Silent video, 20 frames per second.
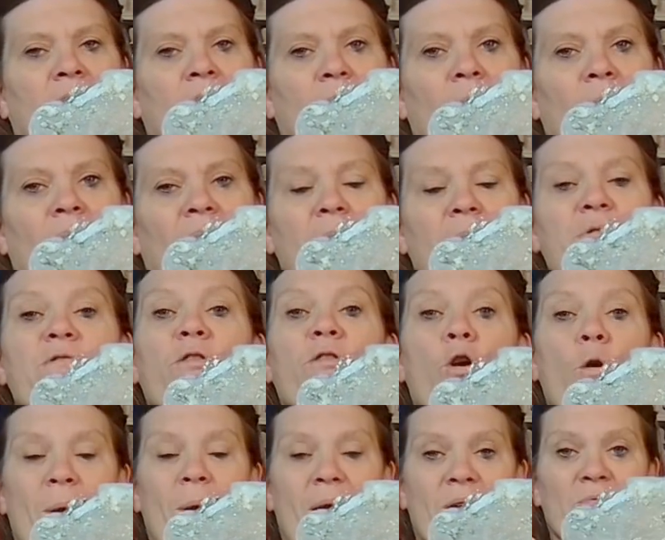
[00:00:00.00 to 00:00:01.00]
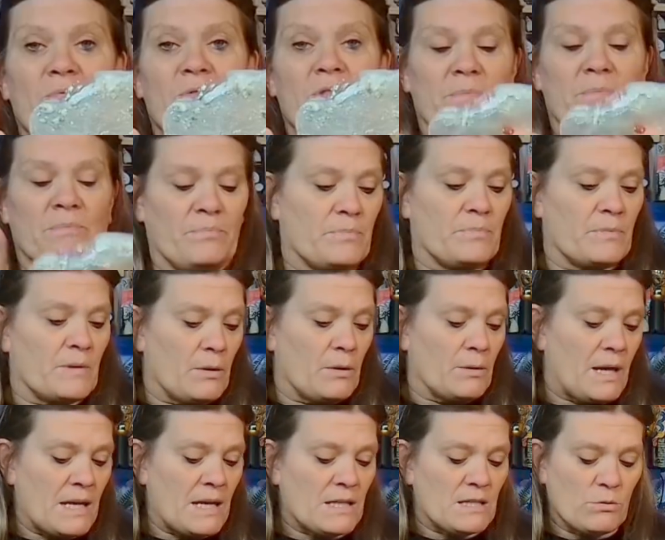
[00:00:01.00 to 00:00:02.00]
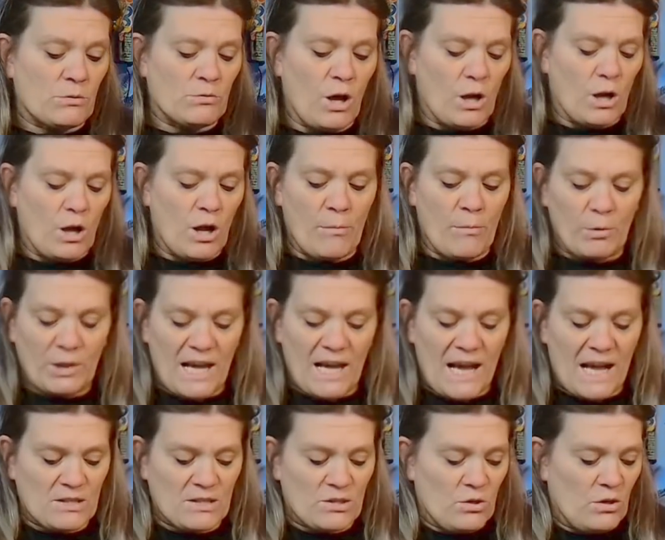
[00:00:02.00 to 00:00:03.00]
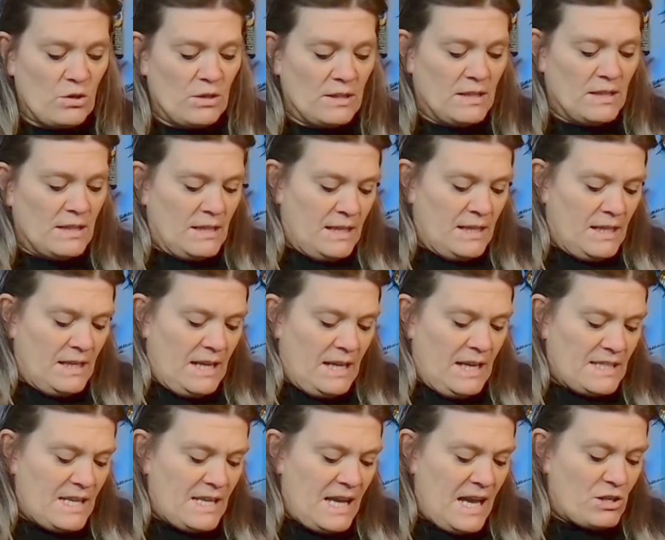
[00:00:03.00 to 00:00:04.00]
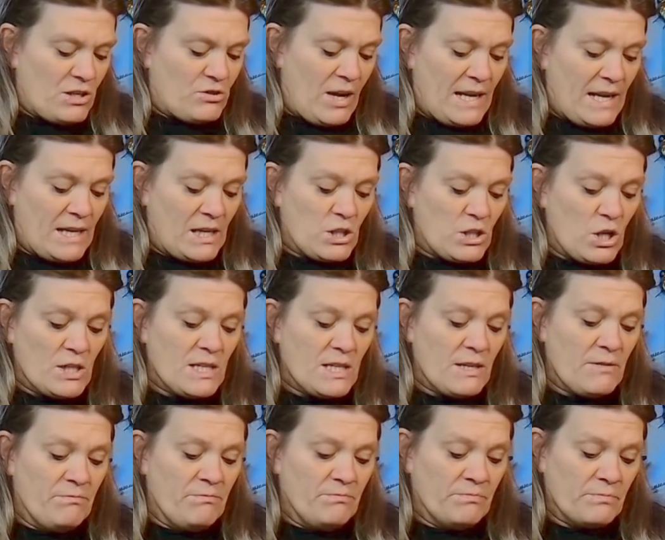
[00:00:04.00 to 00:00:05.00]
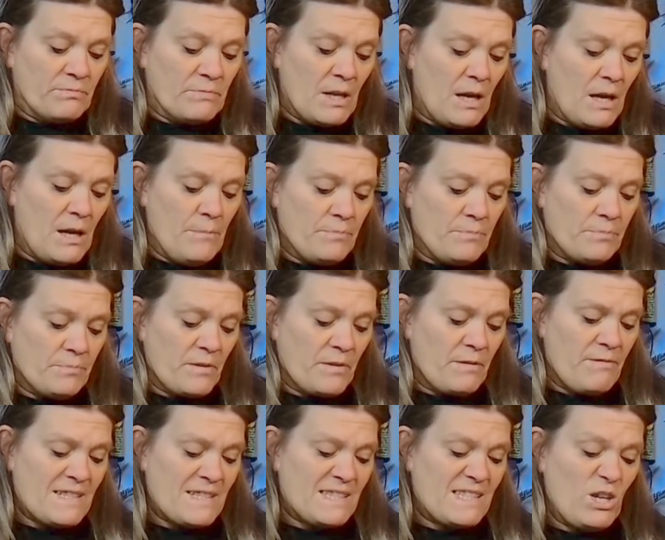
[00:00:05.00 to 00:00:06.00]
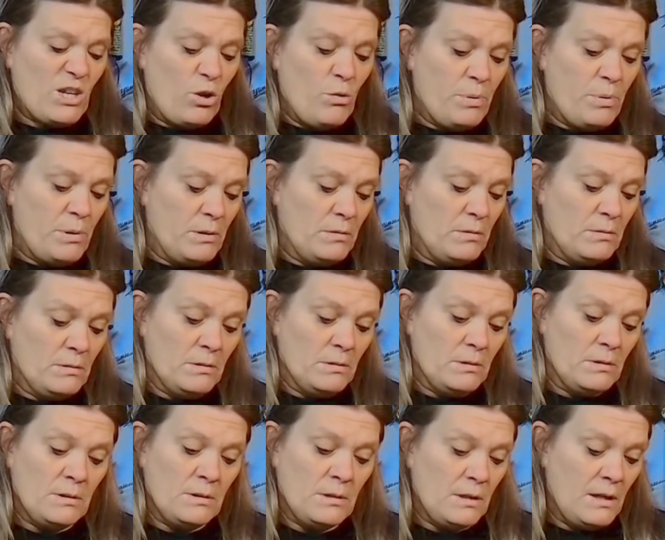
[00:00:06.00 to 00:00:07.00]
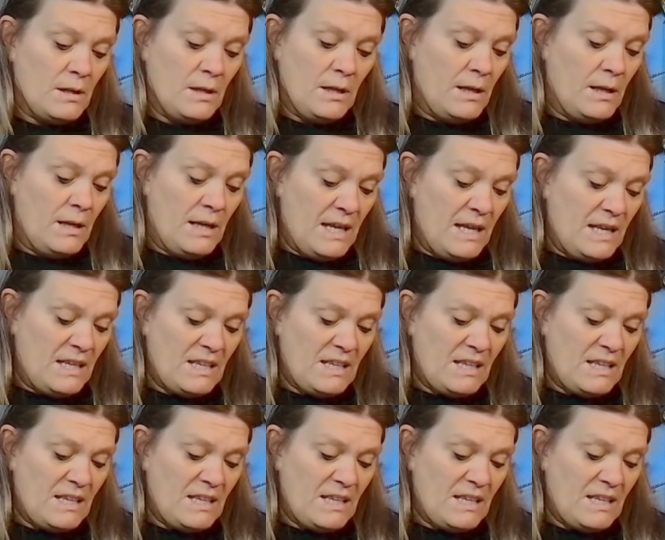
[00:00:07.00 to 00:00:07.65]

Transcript: Ooh, and it was £4. Okay, so not a lot of money at all. It's air dry, and as long as you fasten it up, it